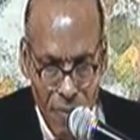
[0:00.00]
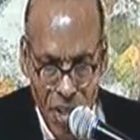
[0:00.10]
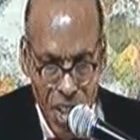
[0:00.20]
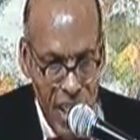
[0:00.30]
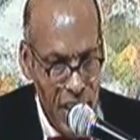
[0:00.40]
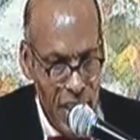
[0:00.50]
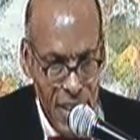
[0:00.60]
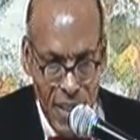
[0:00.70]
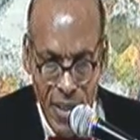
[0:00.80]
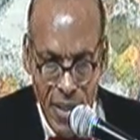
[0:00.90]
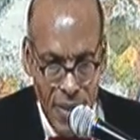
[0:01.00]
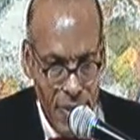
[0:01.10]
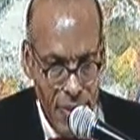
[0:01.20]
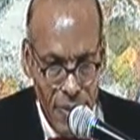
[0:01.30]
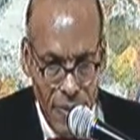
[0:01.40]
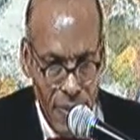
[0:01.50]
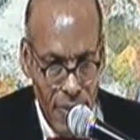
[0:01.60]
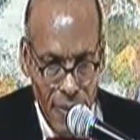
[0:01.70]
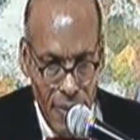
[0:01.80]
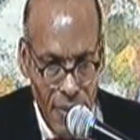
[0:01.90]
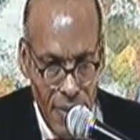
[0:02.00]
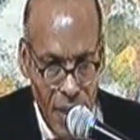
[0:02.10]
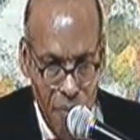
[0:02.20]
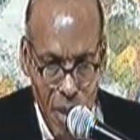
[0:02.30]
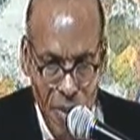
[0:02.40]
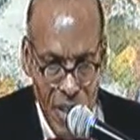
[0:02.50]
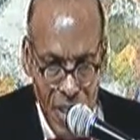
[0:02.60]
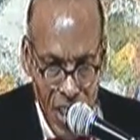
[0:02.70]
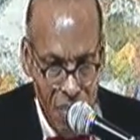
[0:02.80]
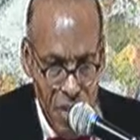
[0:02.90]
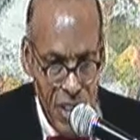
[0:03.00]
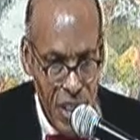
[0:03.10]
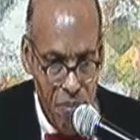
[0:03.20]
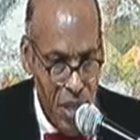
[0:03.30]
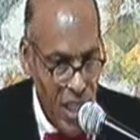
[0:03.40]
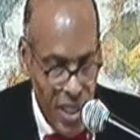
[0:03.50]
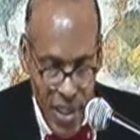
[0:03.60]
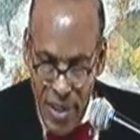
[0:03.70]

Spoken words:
teachings. The people is just missing the beat.